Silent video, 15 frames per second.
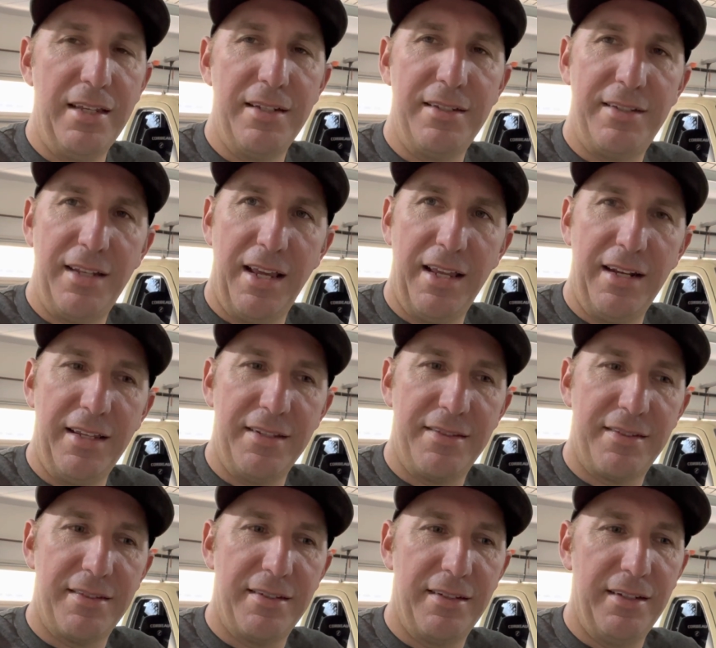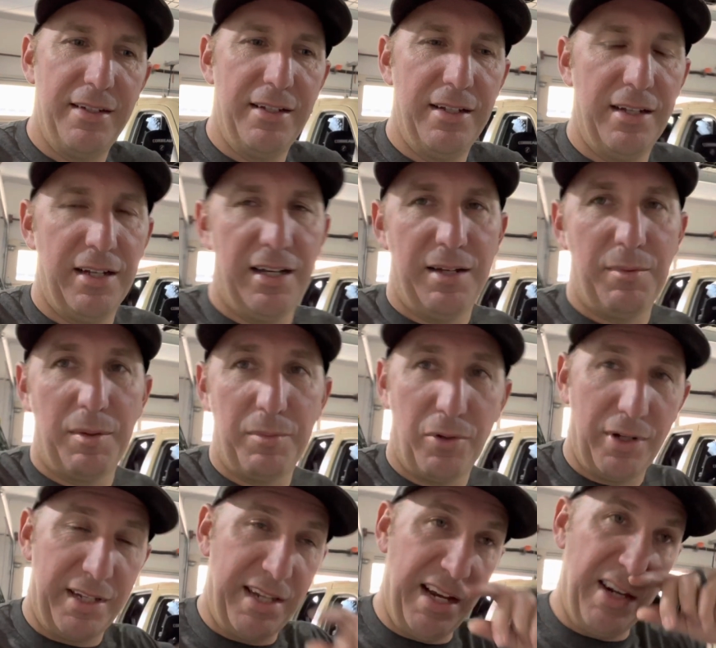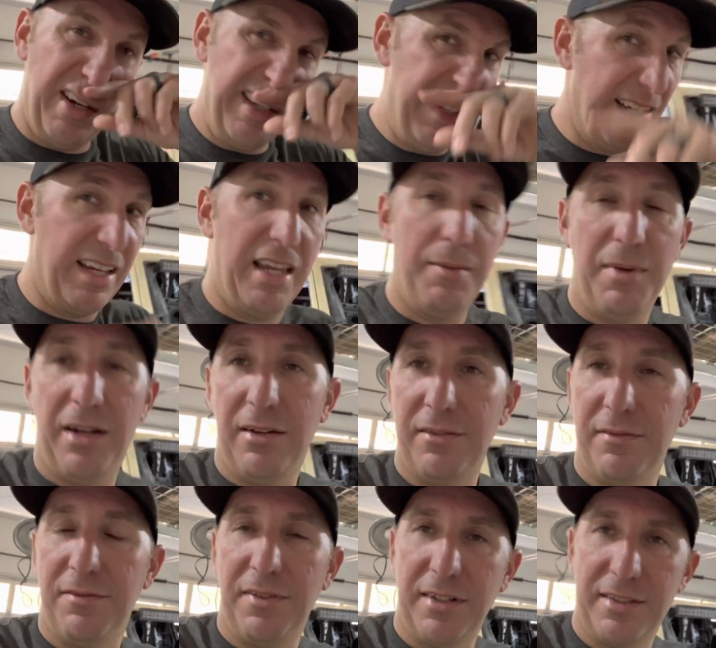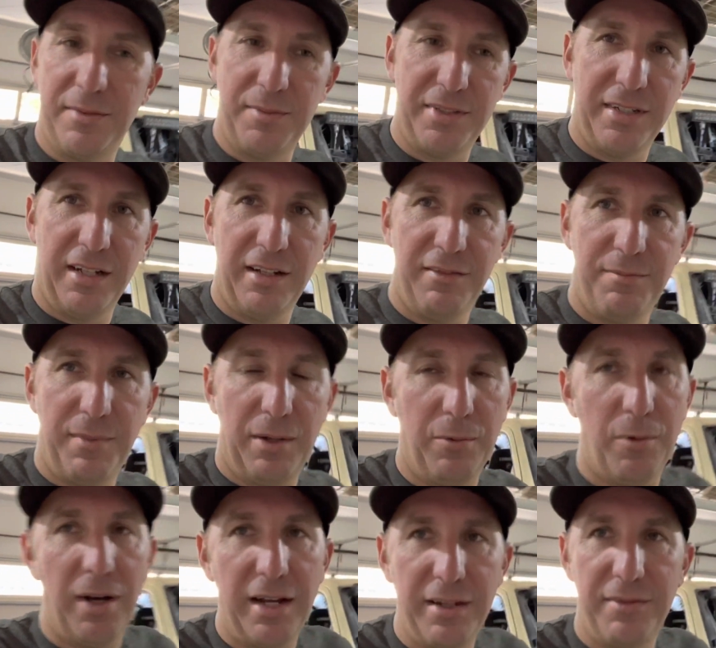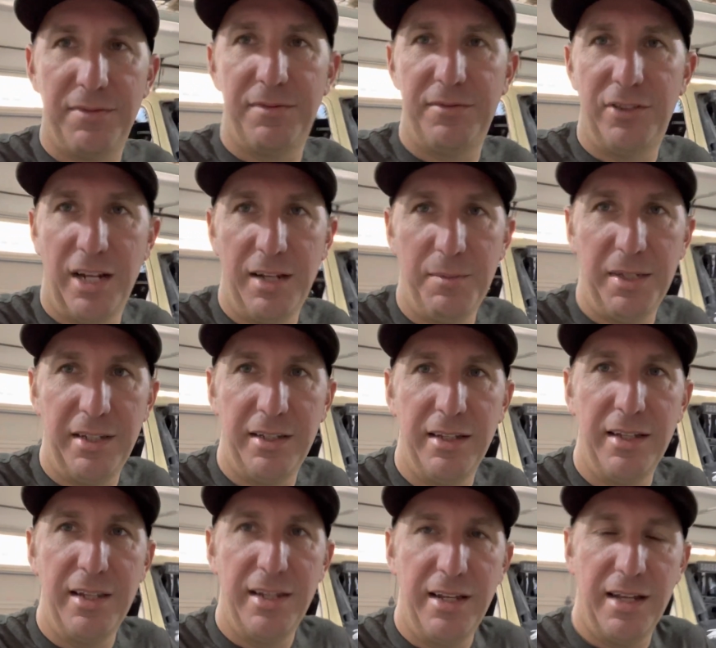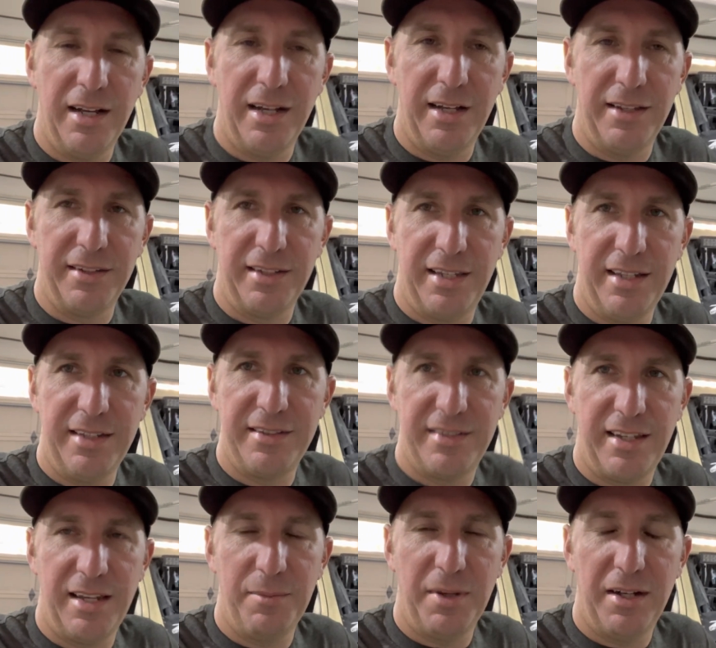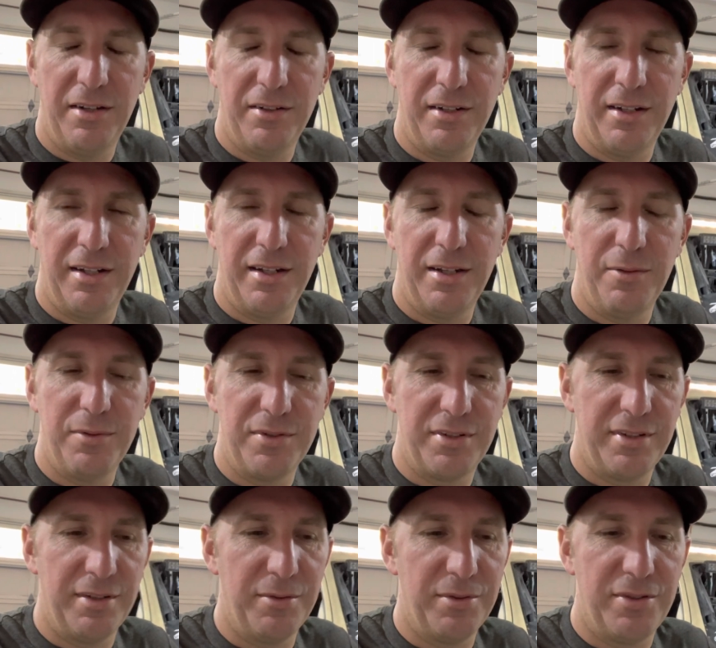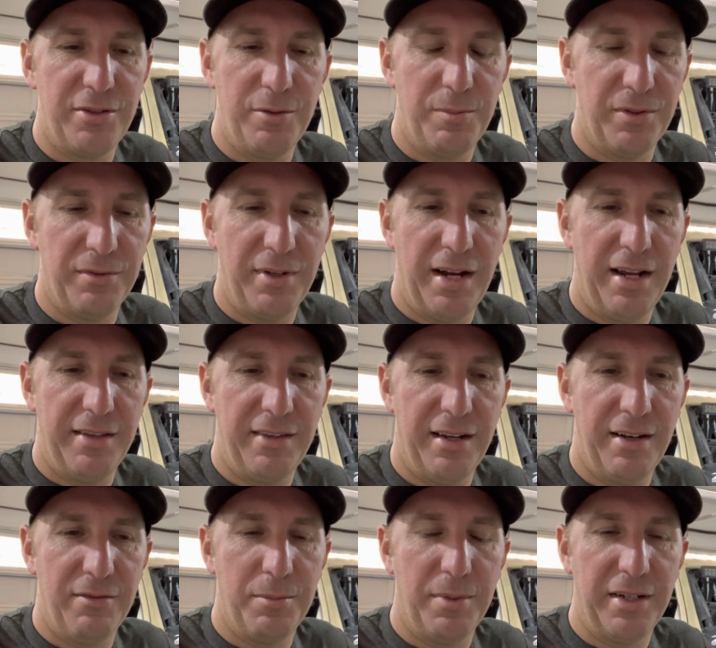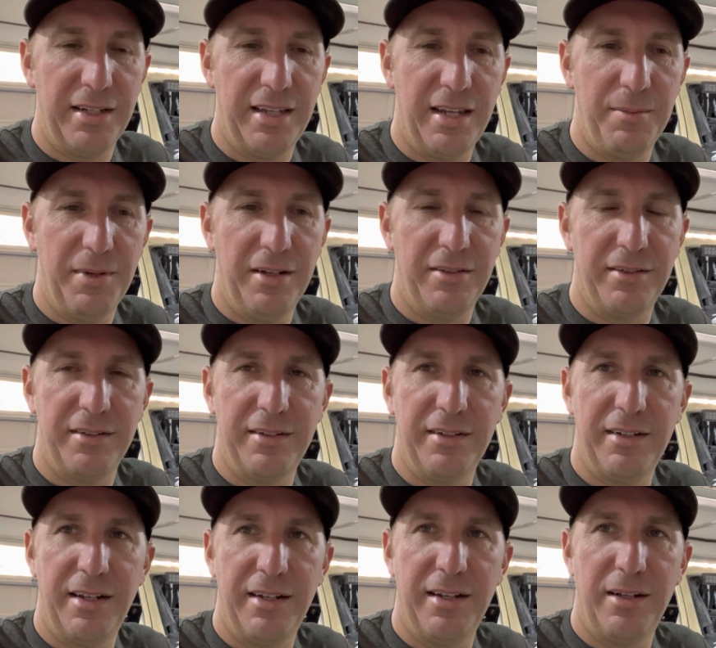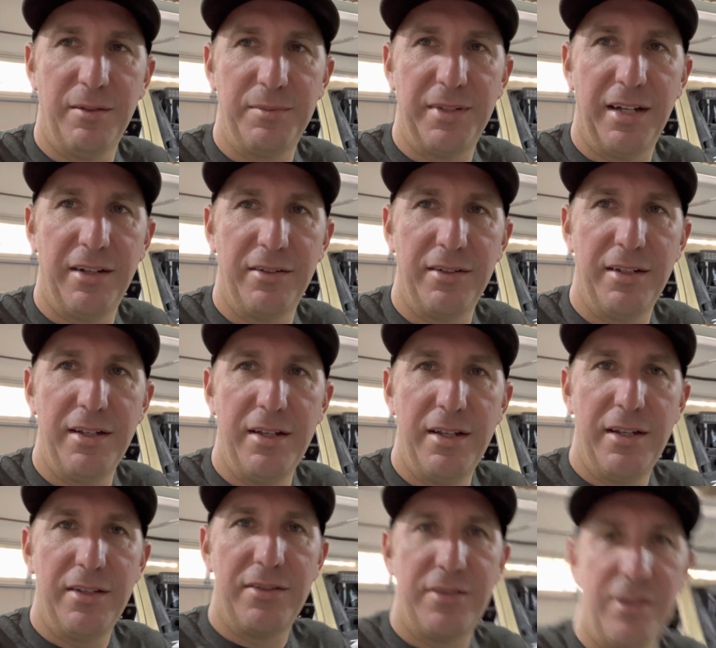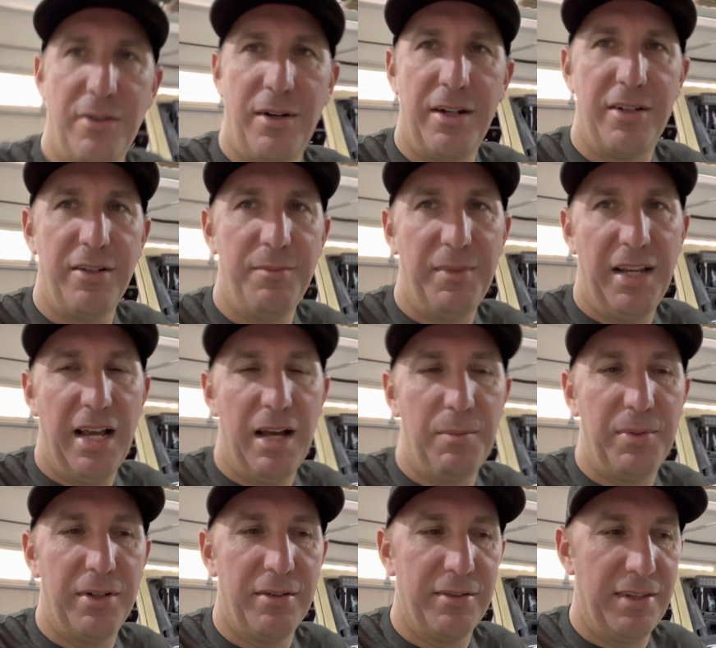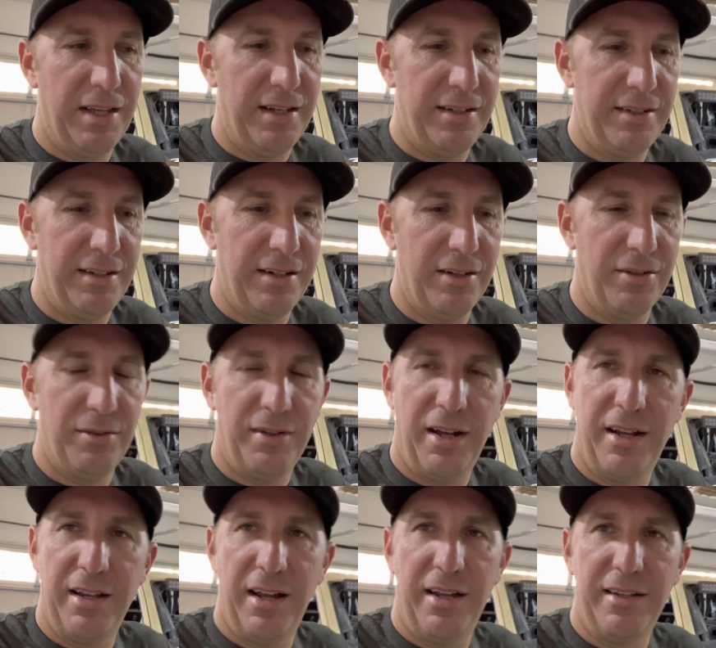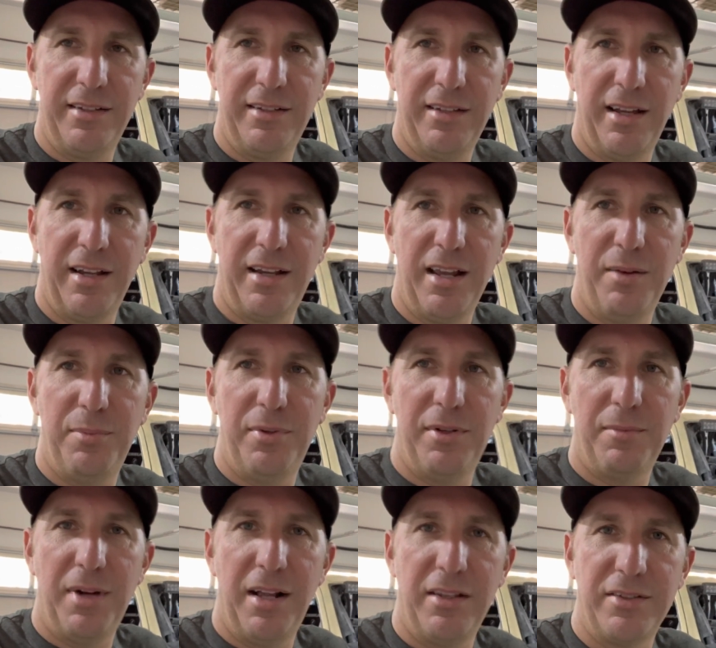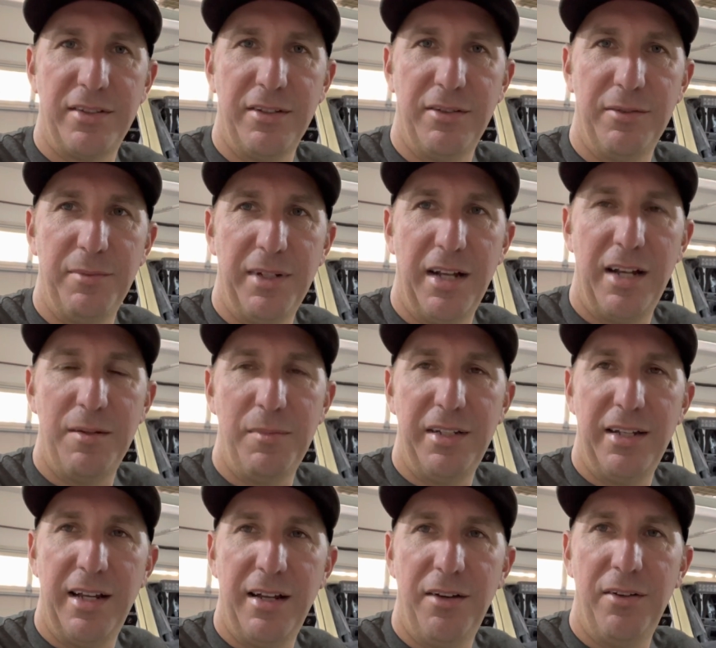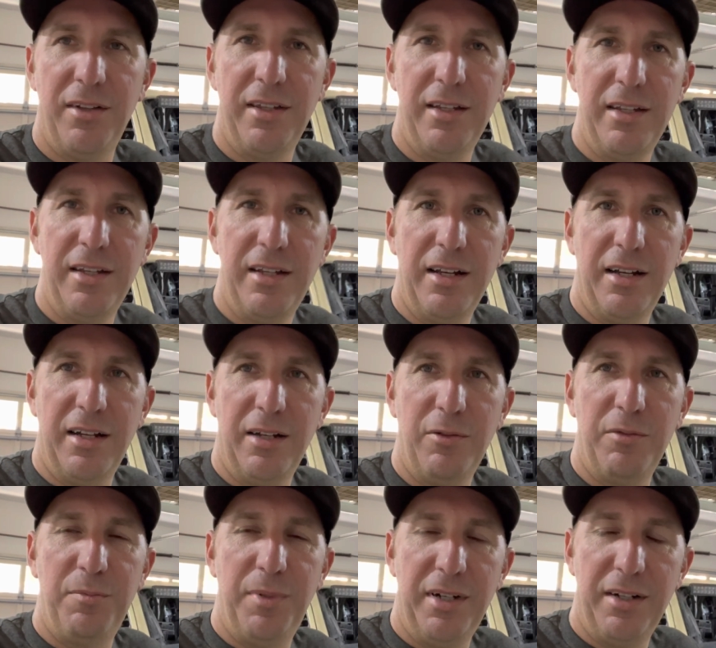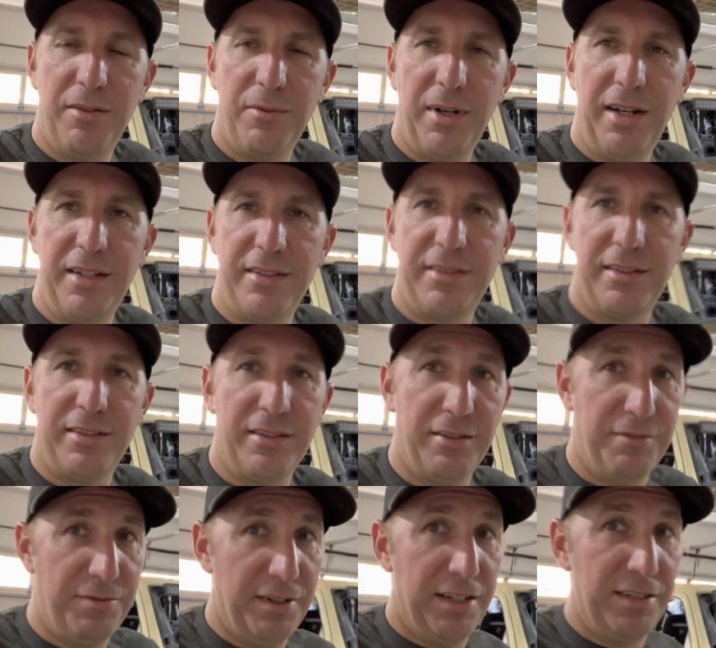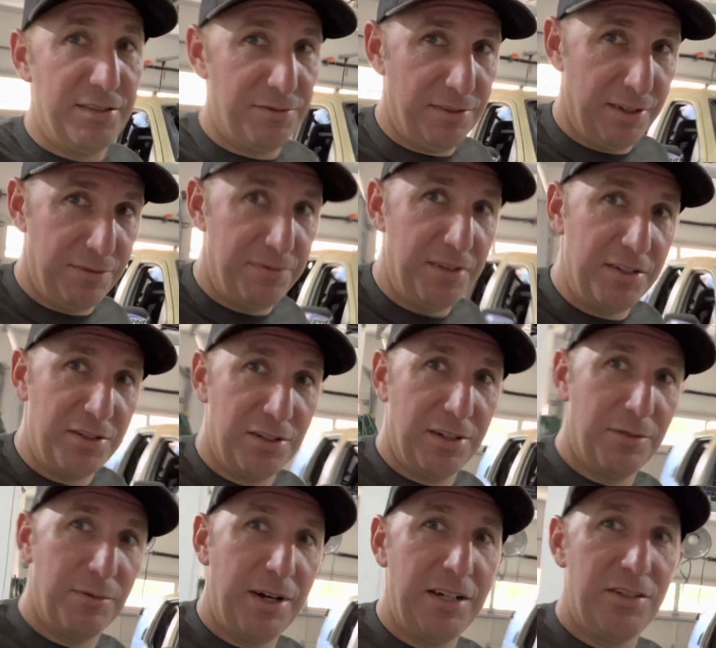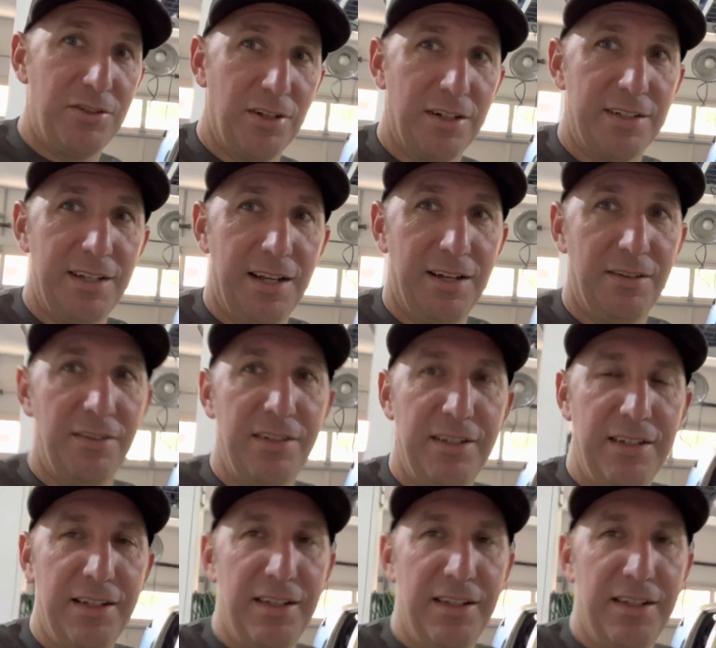Dennis, my boy Carrie that came out and fixed some stuff, my wife Jamie, and the kids came out. It was super rad that everybody came out and helped out. So I couldn't be happier that, you know, I kind of put a milestone behind me now. We've been in a race. It's officially a race truck now.